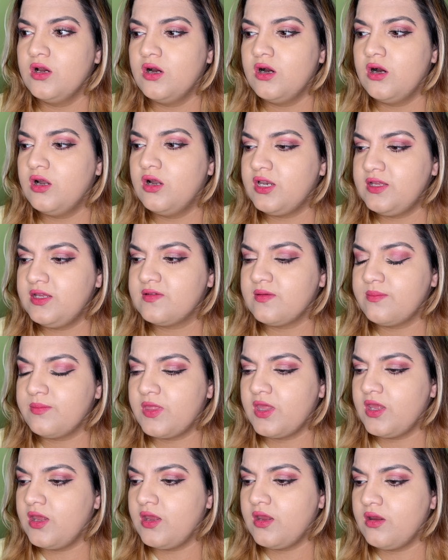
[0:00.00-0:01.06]
honey
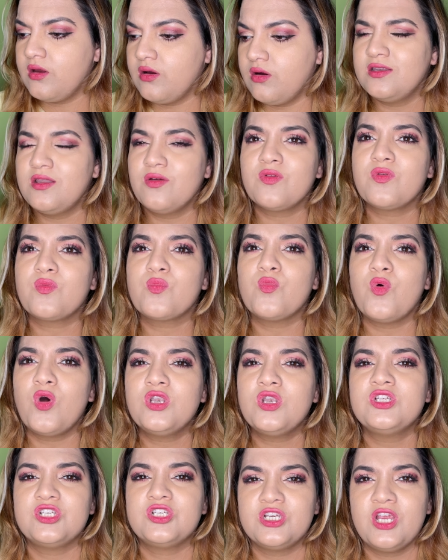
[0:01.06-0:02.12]
something, or there was one
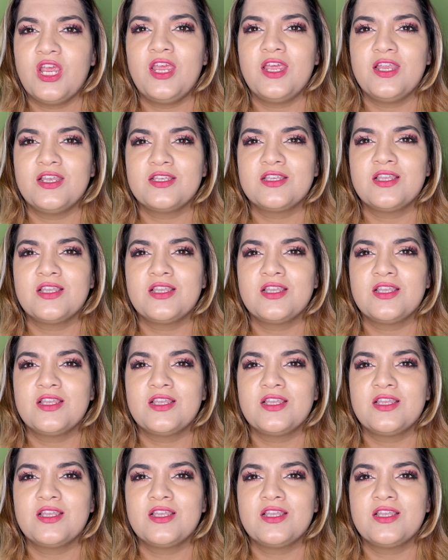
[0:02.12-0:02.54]
shade